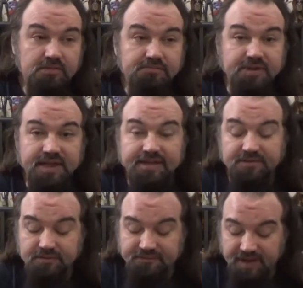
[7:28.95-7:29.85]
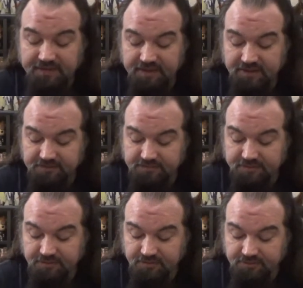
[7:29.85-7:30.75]
planning to find the others with
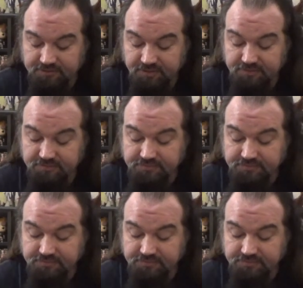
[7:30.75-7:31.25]
the Soul Stone.